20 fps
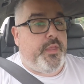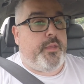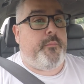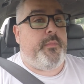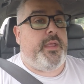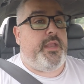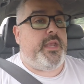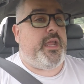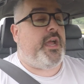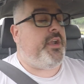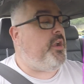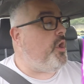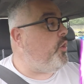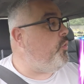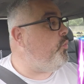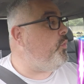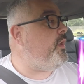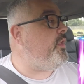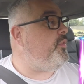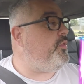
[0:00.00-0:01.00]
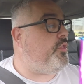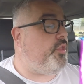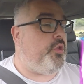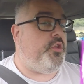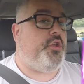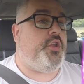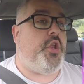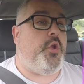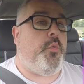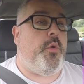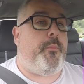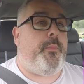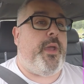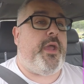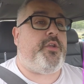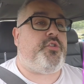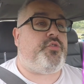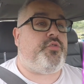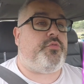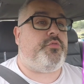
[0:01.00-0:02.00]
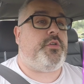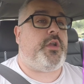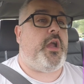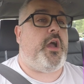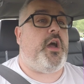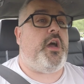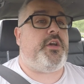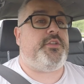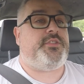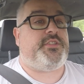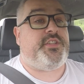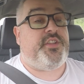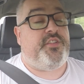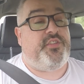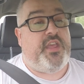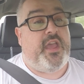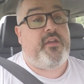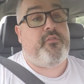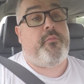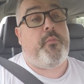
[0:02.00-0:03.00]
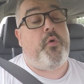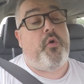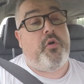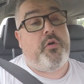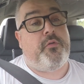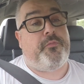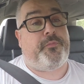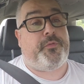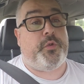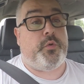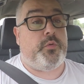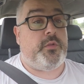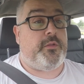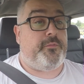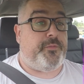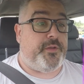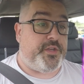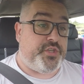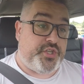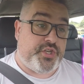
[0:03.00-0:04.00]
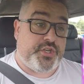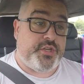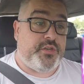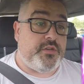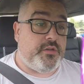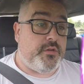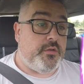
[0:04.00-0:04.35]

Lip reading: mean, I know with newer petrol cars they're more fuel efficient,